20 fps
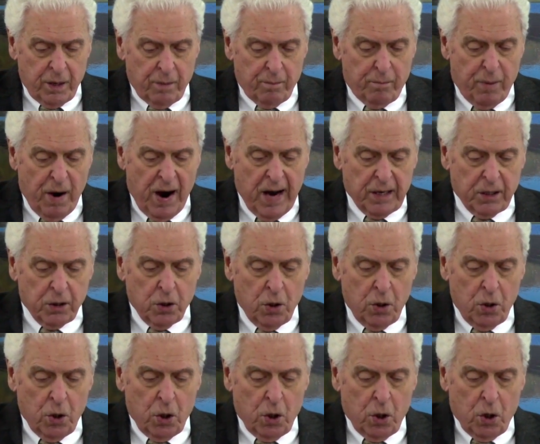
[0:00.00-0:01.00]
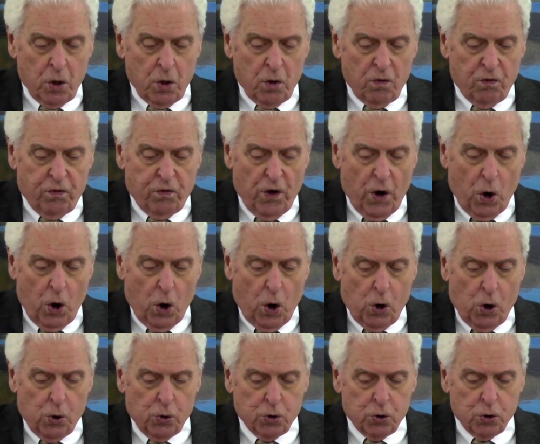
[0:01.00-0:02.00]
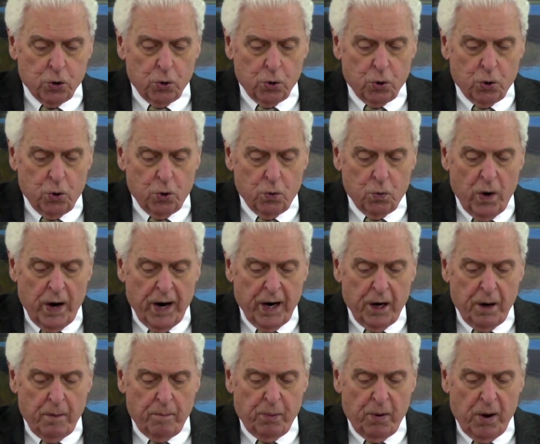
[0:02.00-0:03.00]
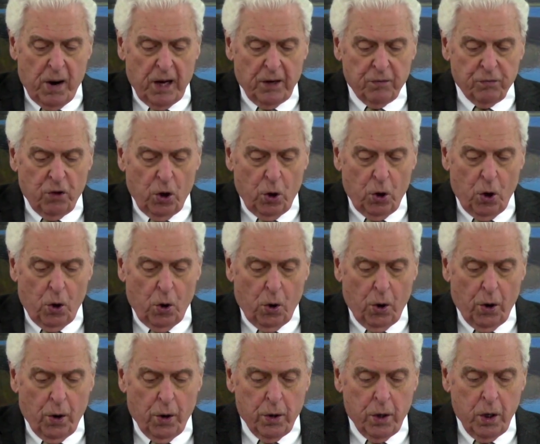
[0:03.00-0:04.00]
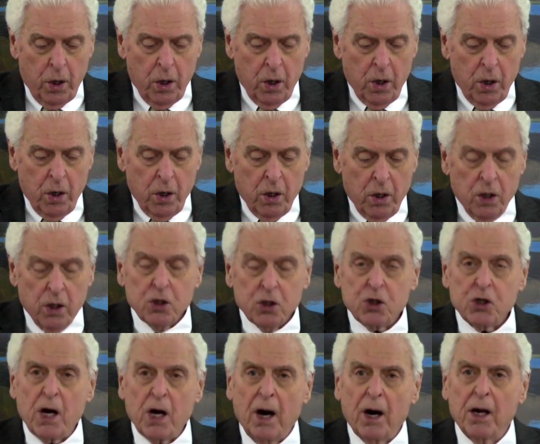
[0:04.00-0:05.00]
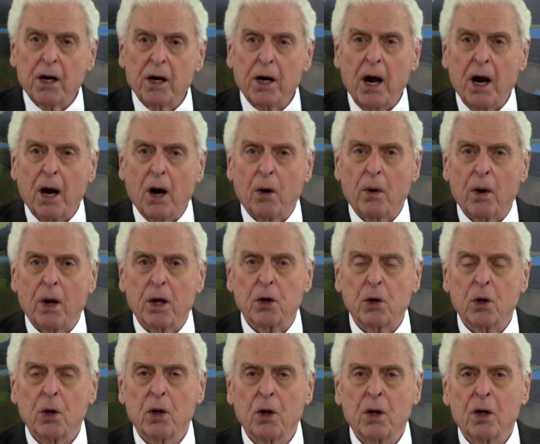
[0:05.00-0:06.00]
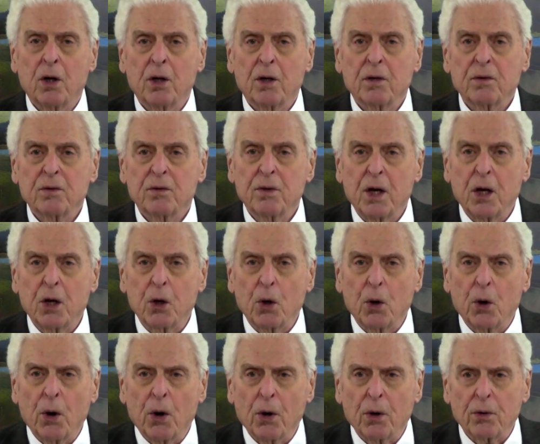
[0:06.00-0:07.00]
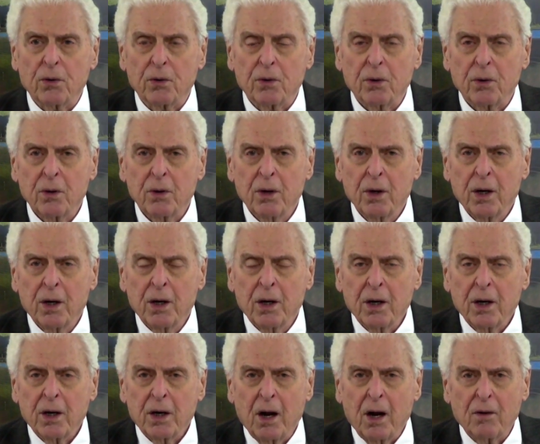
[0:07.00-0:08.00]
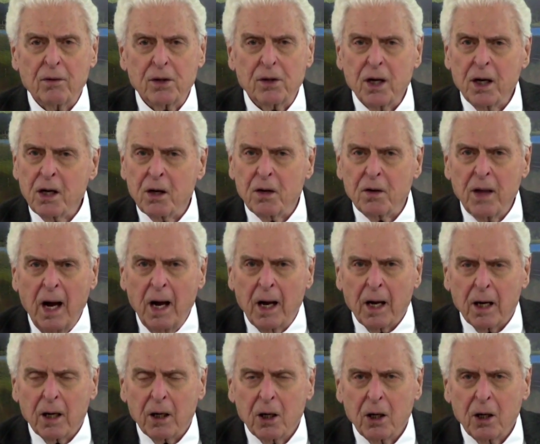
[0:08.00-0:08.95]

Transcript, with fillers: but those who wait upon the Lord shall inherit the earth. Now think of that.